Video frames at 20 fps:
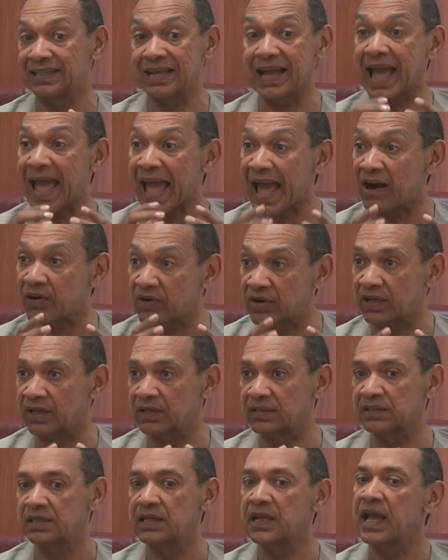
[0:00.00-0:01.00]
they're
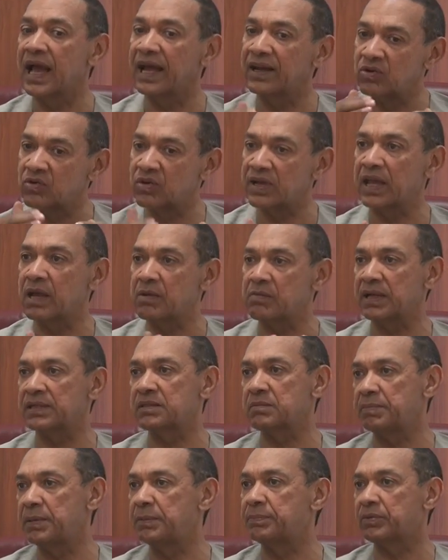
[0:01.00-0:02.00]
arrogant, and they don't care about
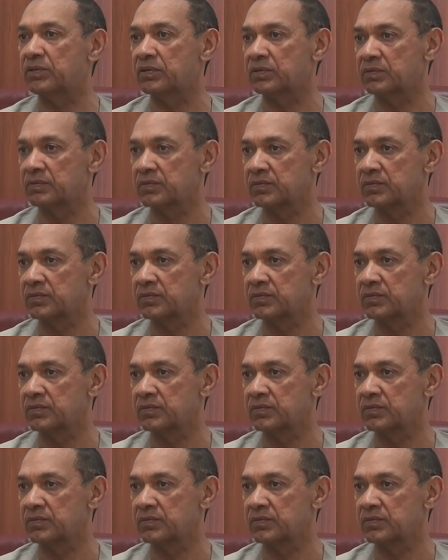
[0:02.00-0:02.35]
the people.